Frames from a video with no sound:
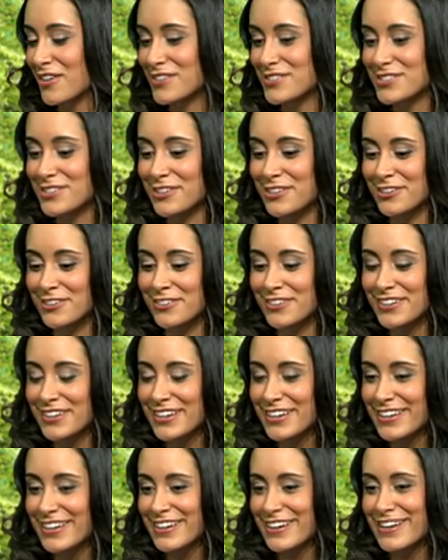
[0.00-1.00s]
so
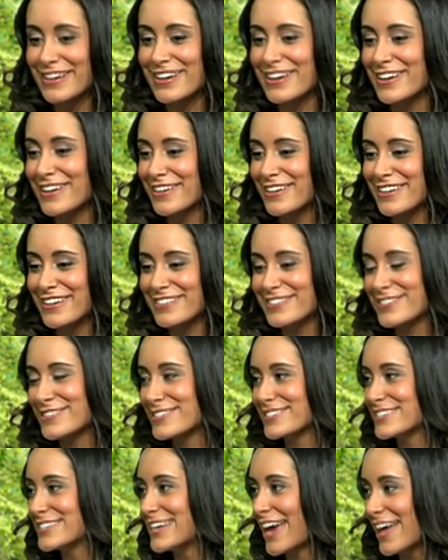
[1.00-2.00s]

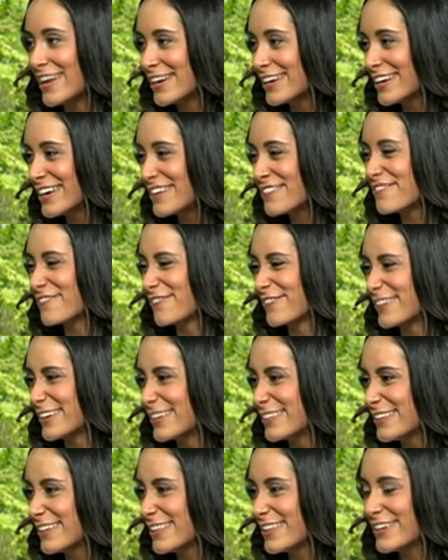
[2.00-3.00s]
just getting it
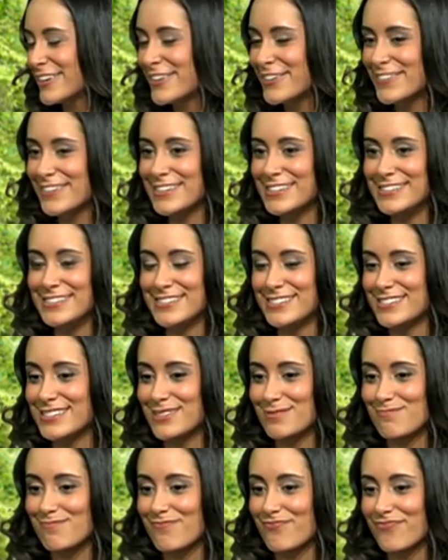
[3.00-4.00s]
really, though,
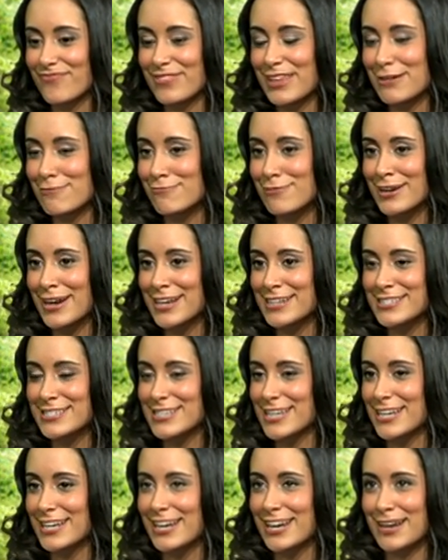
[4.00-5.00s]
is when I
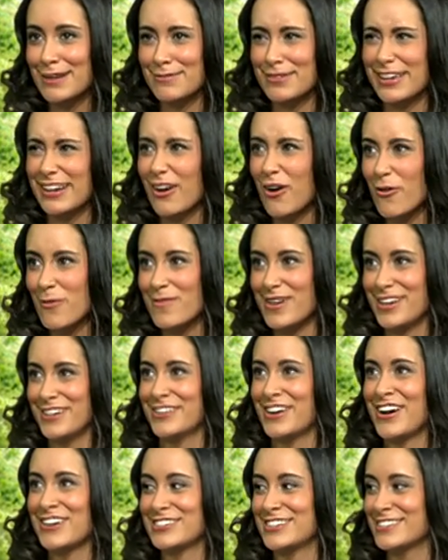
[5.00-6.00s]
sit in it, I'm like, oh my
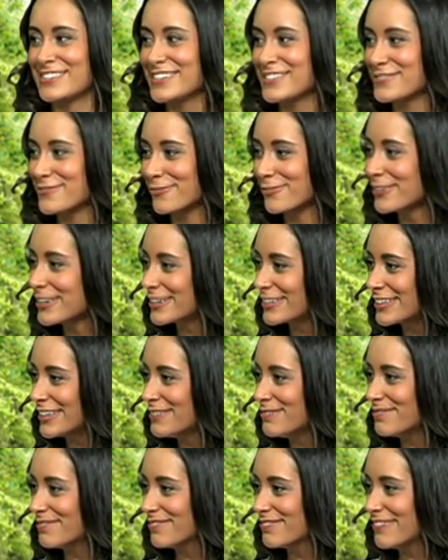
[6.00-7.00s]
gosh, is this
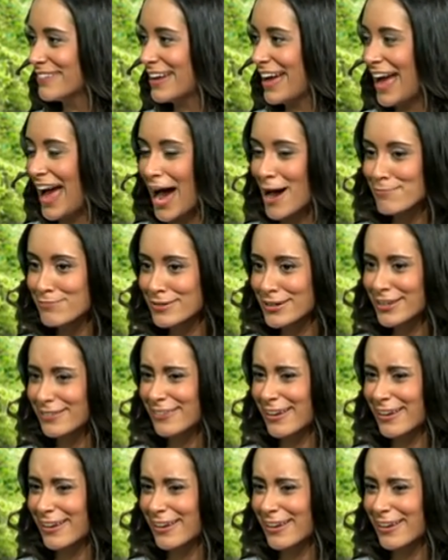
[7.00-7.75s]
really happening?